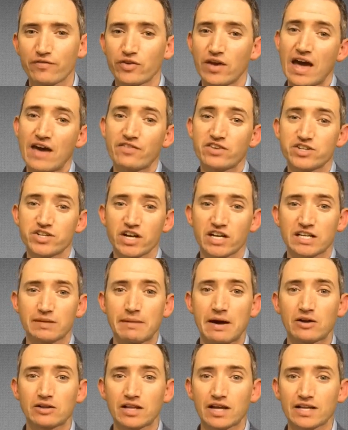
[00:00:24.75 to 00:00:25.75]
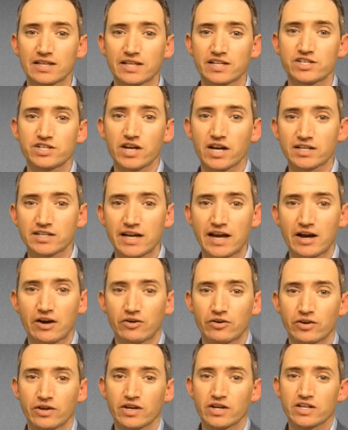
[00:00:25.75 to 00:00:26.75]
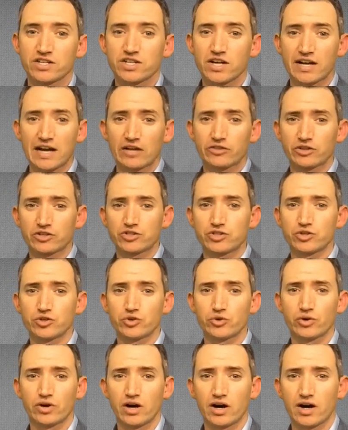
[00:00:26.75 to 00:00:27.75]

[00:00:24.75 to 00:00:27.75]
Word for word: If you haven't checked them out lately, checked out check out the two.